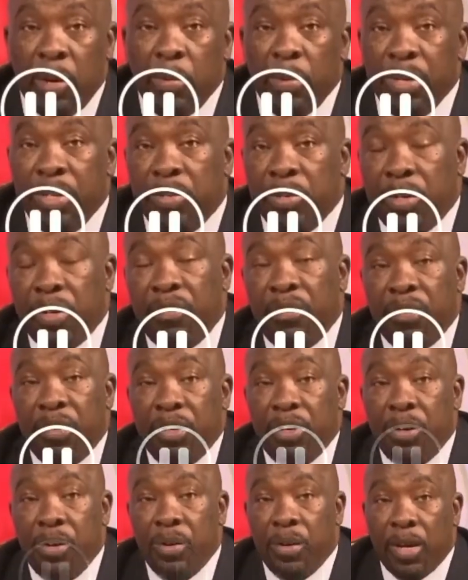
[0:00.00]
we took a
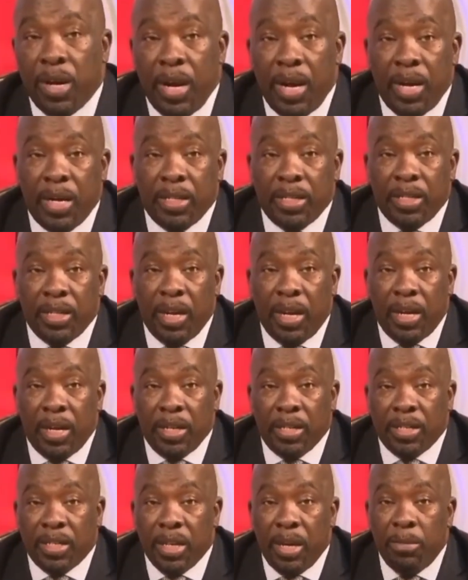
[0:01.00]
further look at
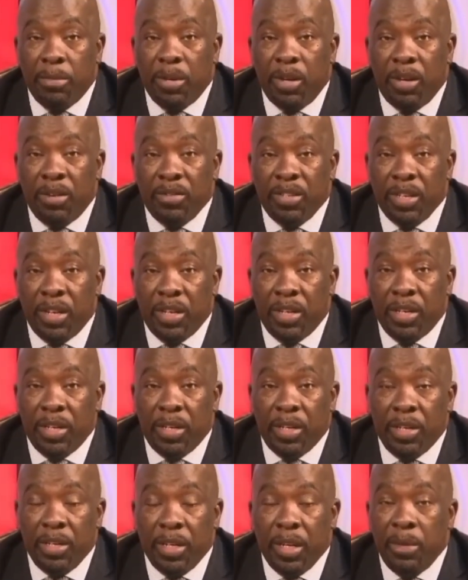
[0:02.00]
some of the
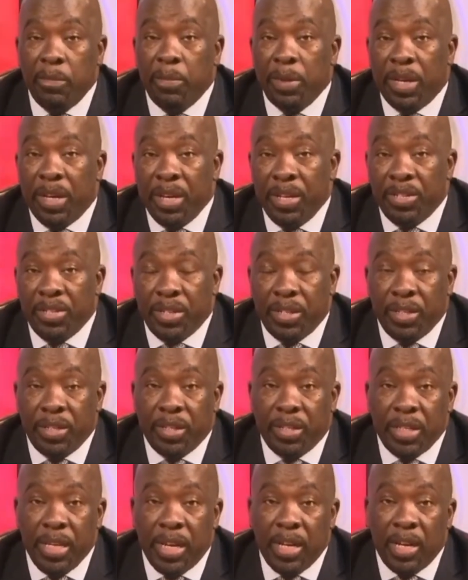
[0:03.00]
other
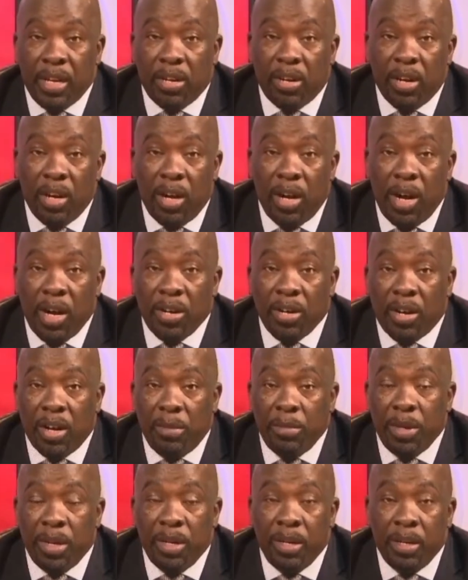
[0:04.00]
implications that are
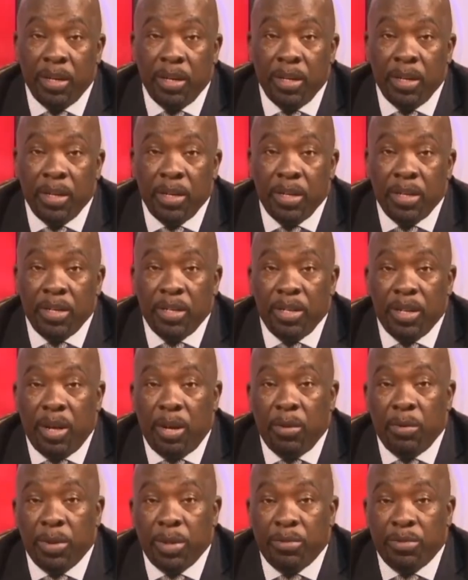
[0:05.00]
oncoming
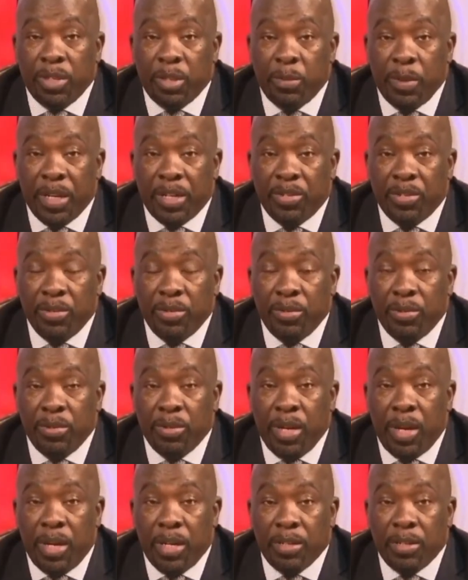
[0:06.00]
now with respect to
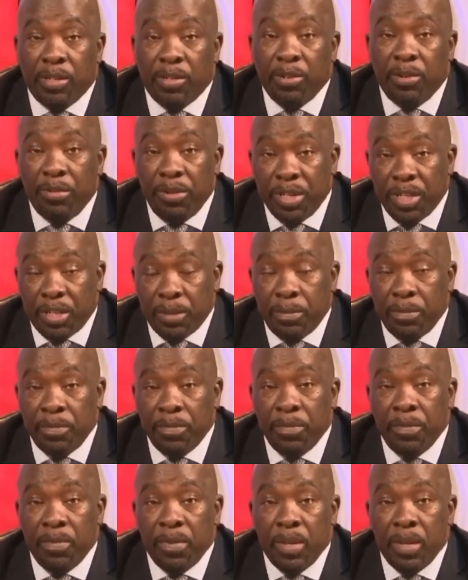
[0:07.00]
tourism.
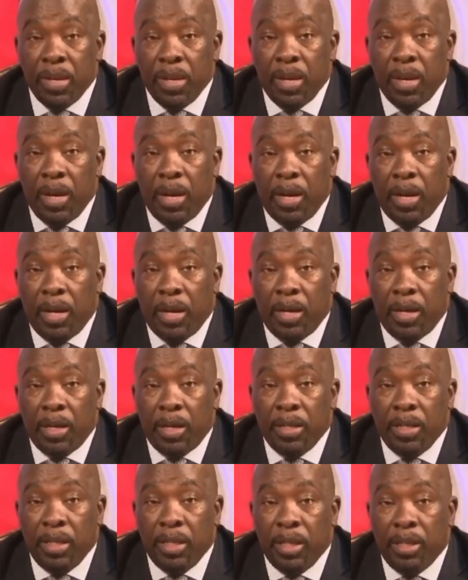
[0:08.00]

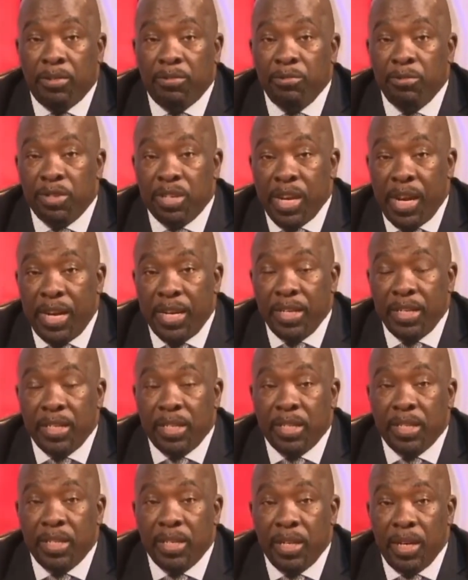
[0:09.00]
The cruise
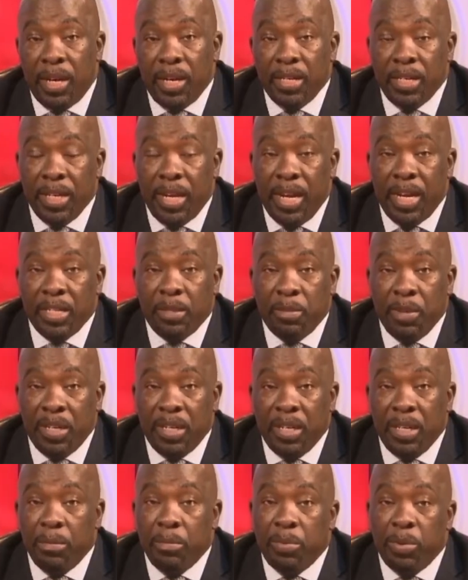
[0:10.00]
lines, there has been
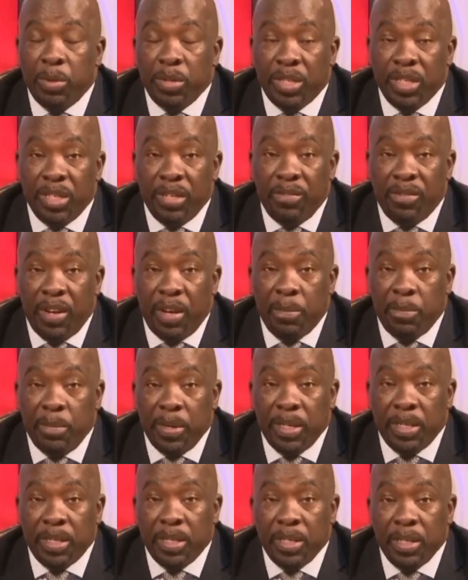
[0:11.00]
an important
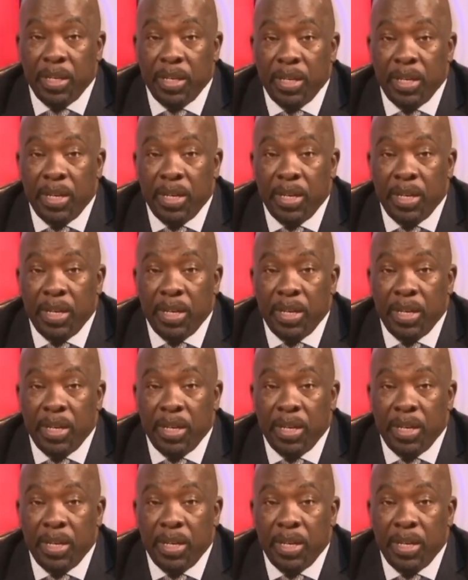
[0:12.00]
development